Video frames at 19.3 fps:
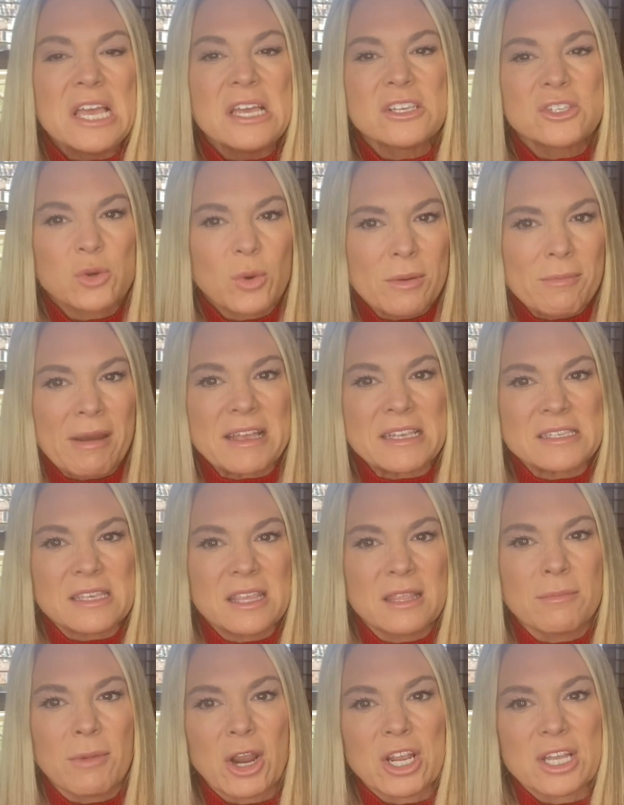So we might see
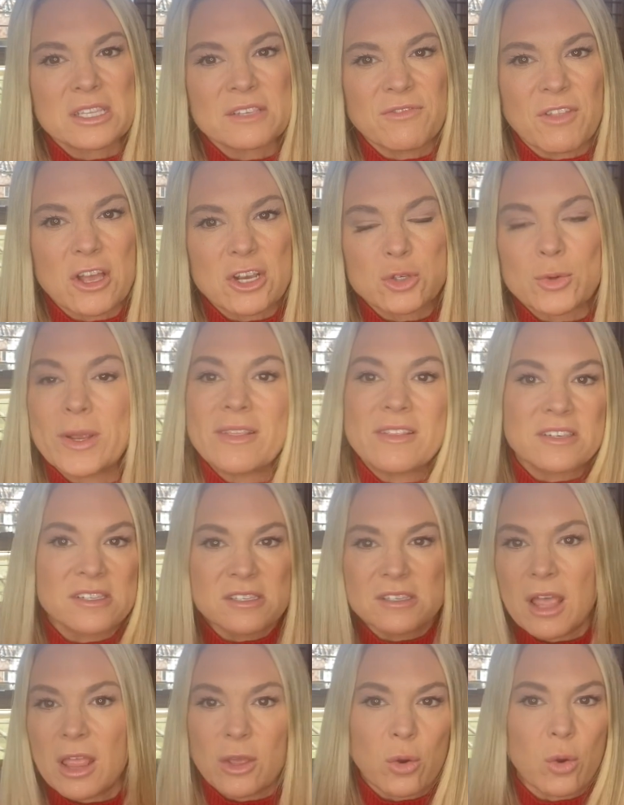the markets fluctuate. This is
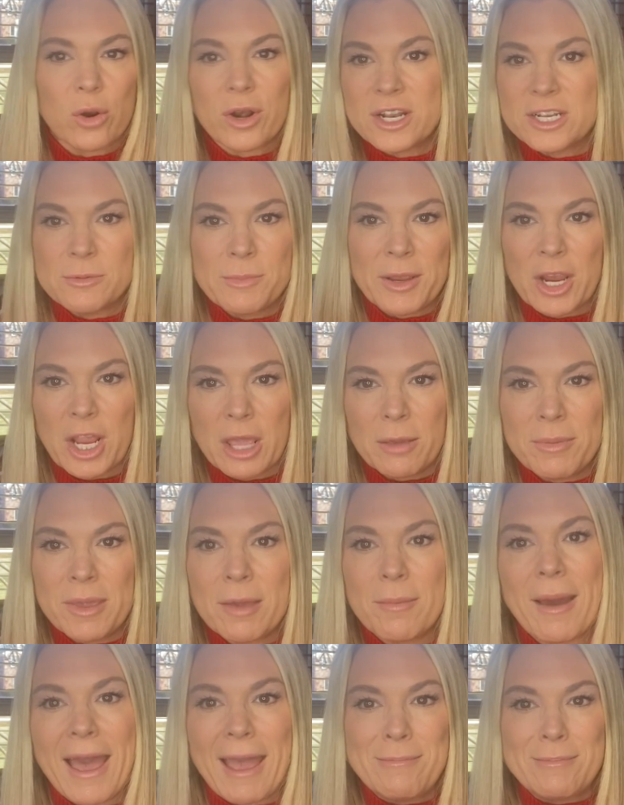all according to Barry Habib.
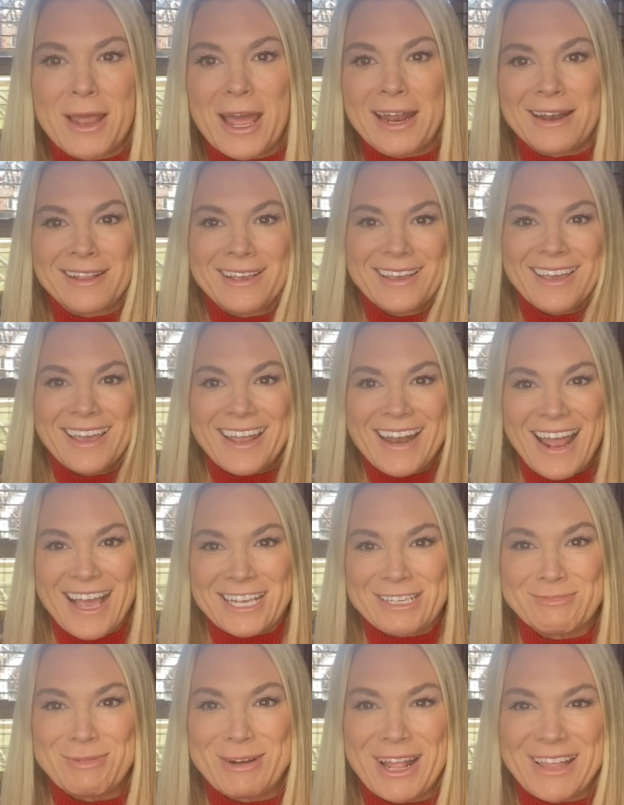I'm not an
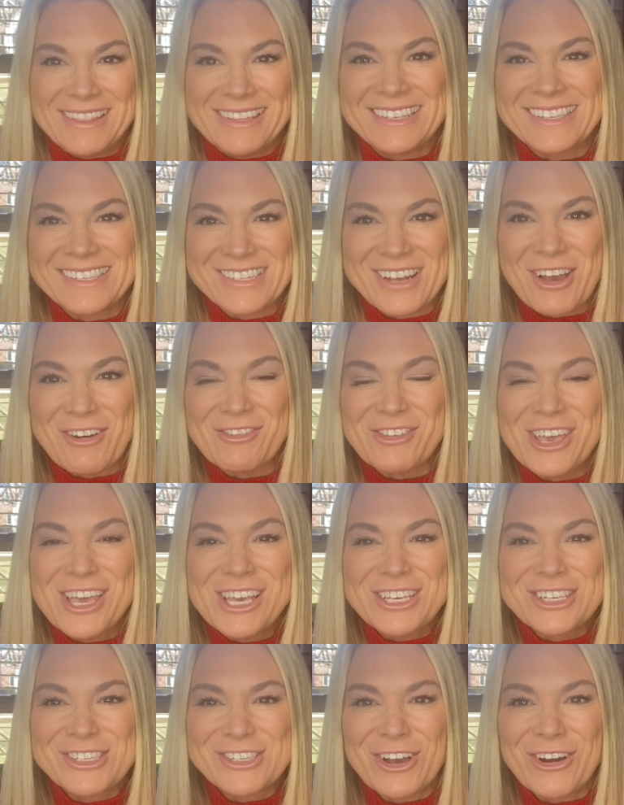expert on this stuff,
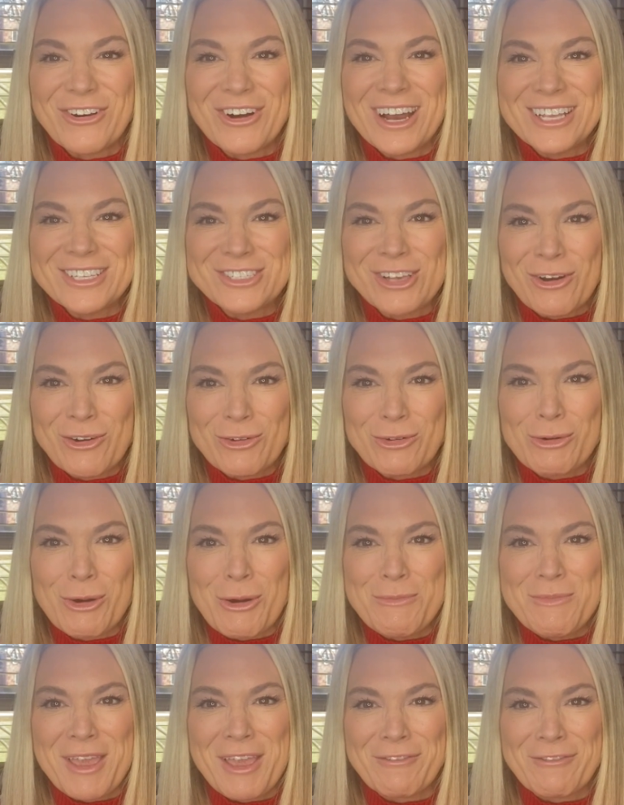so don't
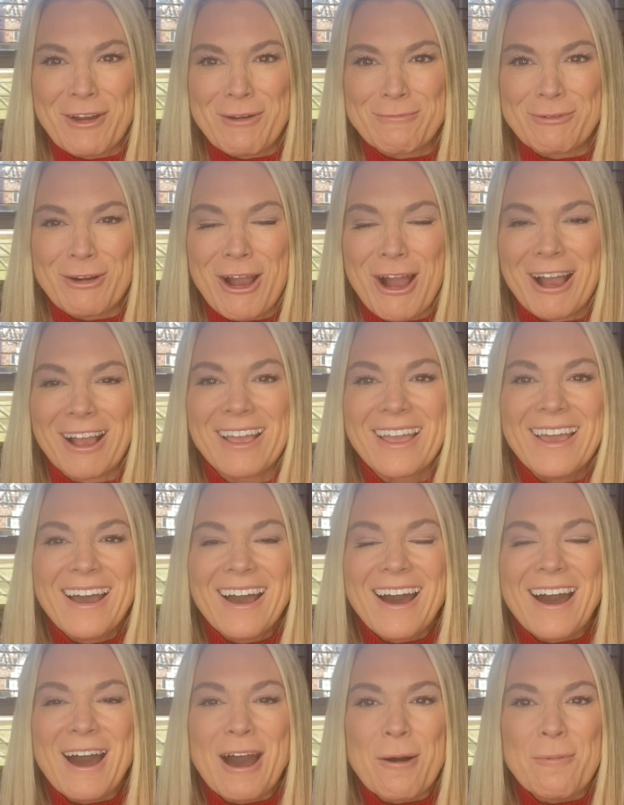quote me if I'm wrong.
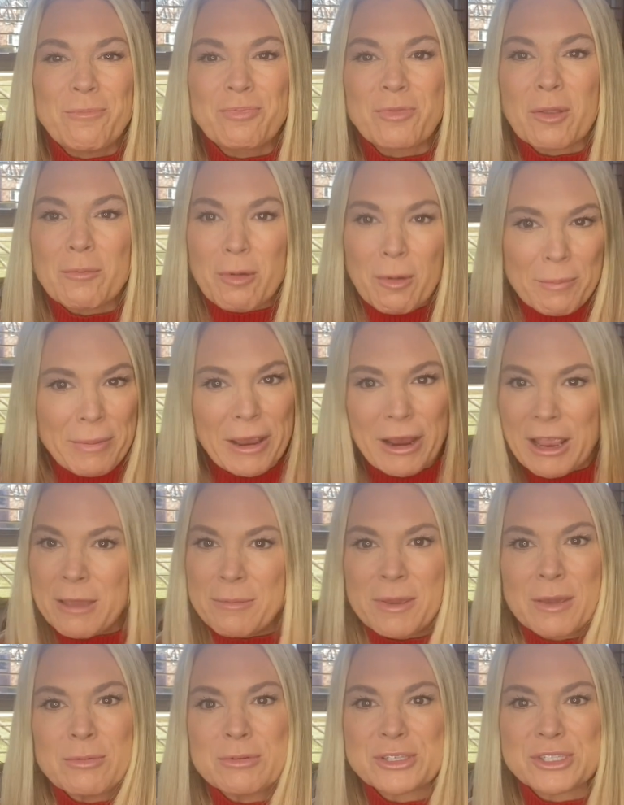But Barry
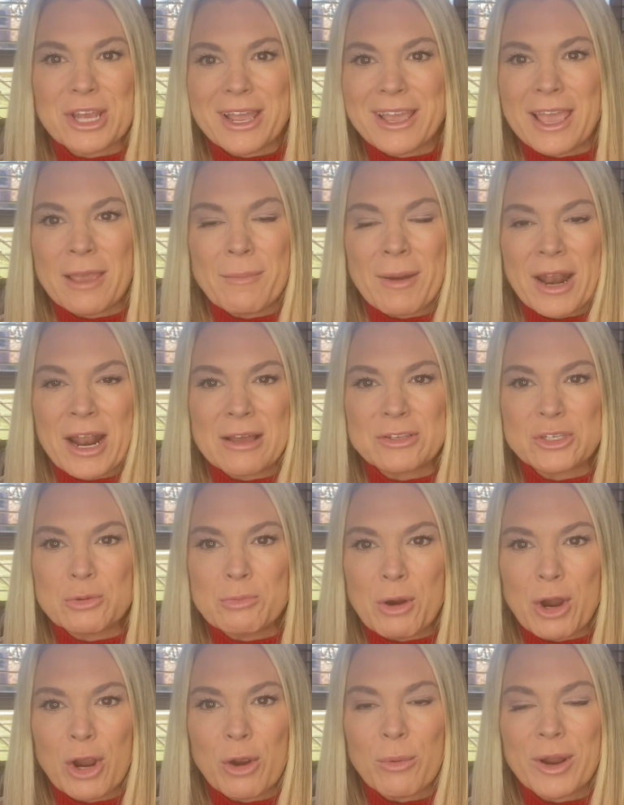Habib was talking about how
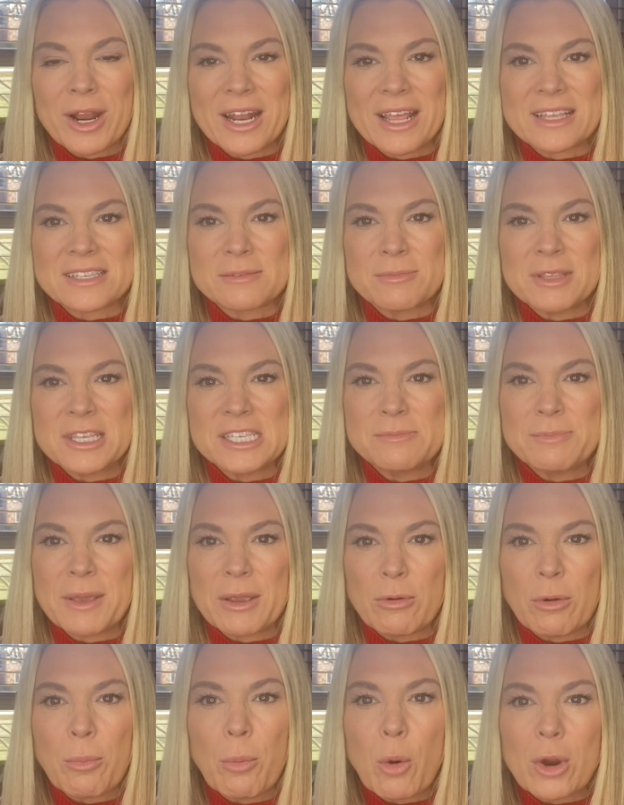tomorrow we're going to get some of these big
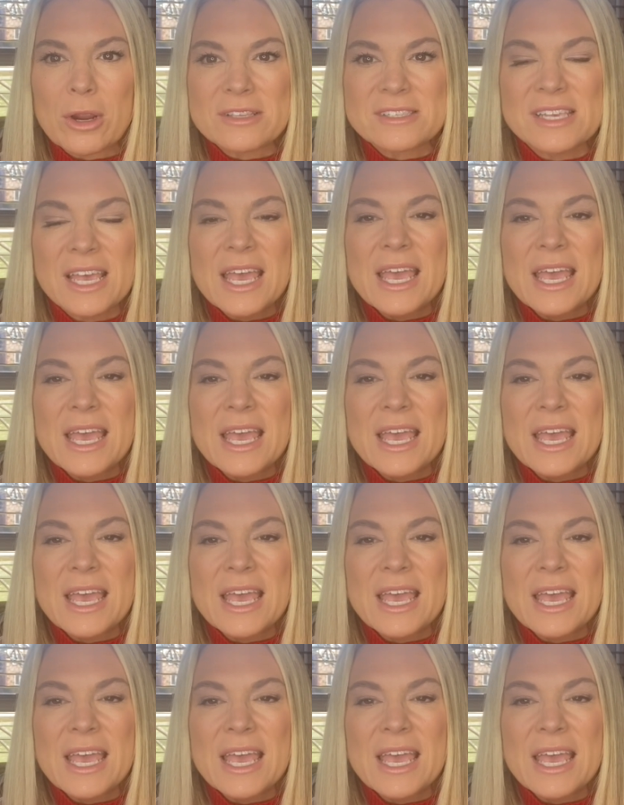reports,